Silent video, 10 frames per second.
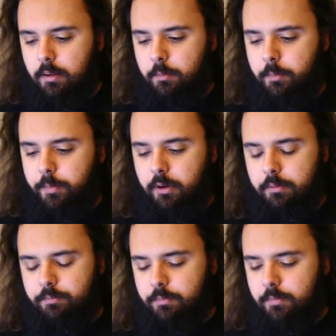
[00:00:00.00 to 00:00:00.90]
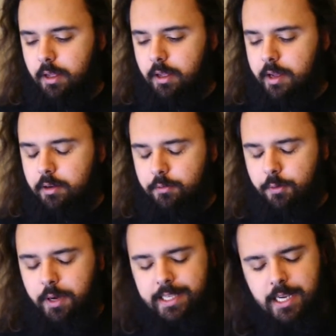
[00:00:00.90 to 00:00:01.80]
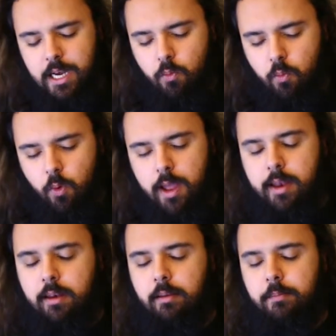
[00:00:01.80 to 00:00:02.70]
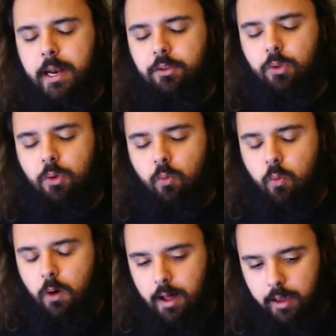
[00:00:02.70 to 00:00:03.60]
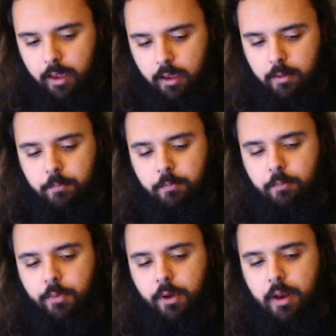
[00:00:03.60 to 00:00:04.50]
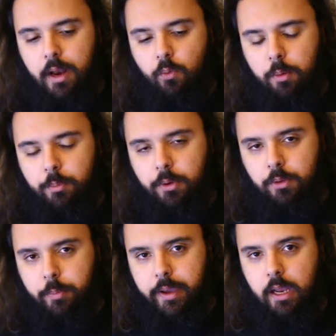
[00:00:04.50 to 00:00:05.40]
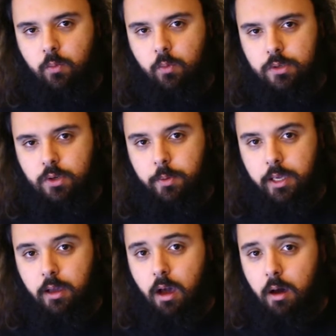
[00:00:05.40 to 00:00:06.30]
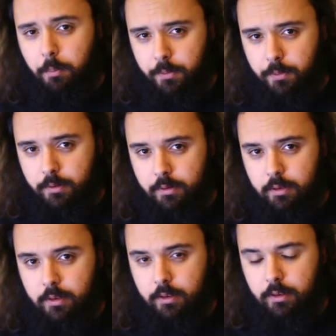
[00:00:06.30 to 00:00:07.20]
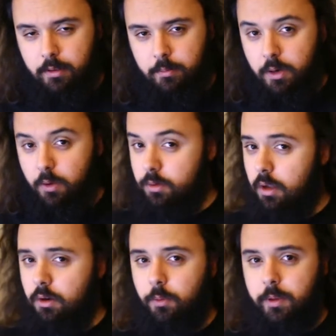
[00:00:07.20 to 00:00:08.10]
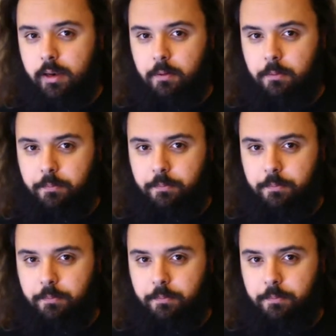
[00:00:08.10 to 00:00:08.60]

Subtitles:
But I forgot exactly when, and I don't know why, but at one point the pain was going up, but it was not going down.